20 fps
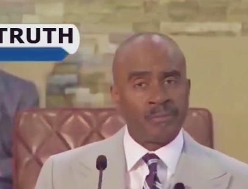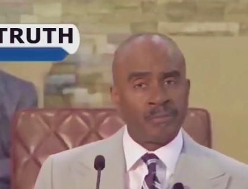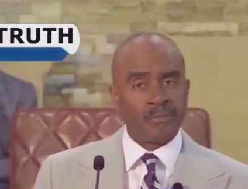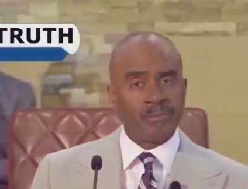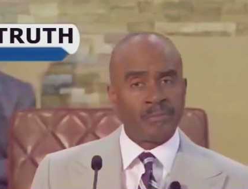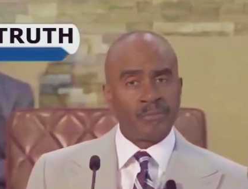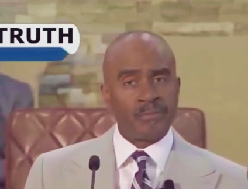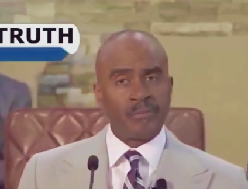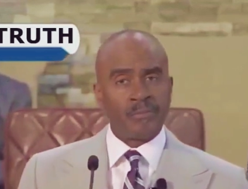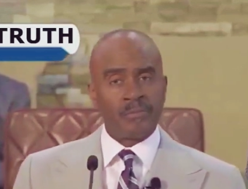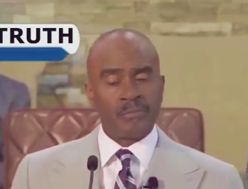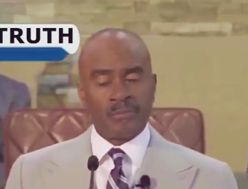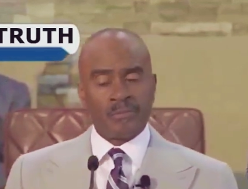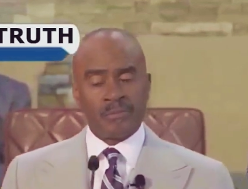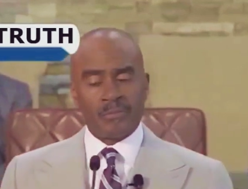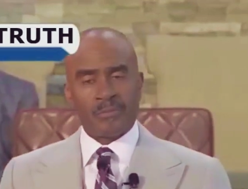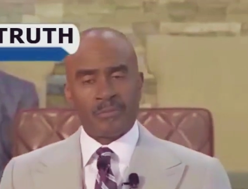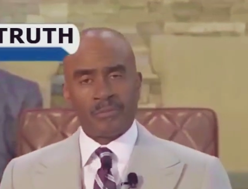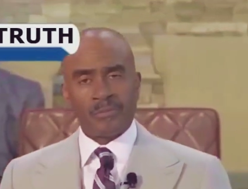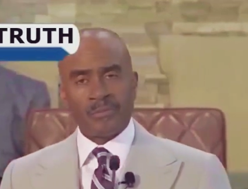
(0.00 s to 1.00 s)

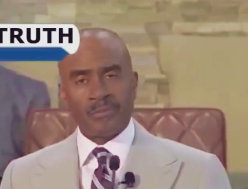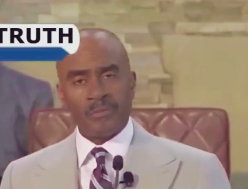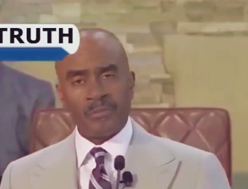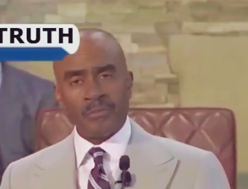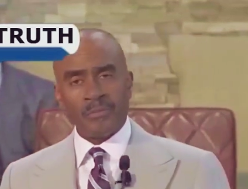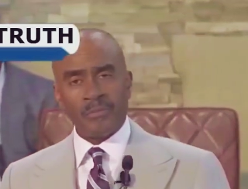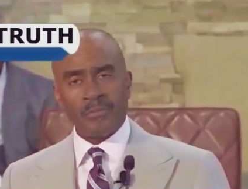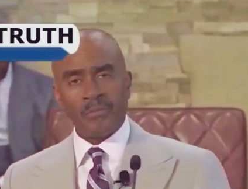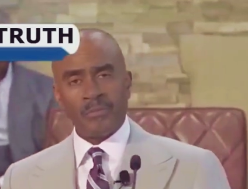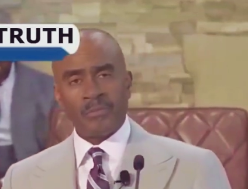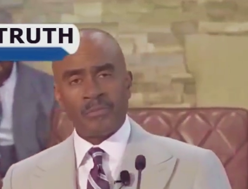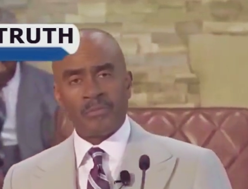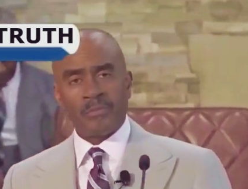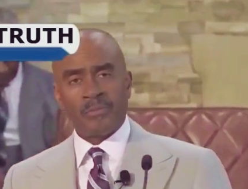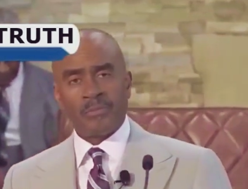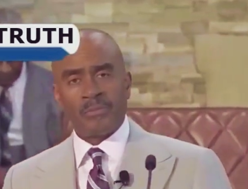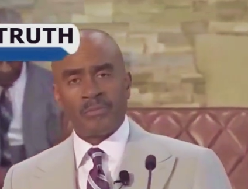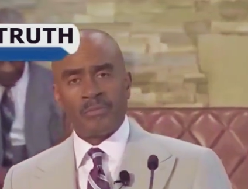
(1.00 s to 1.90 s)
No one is speaking in this clip.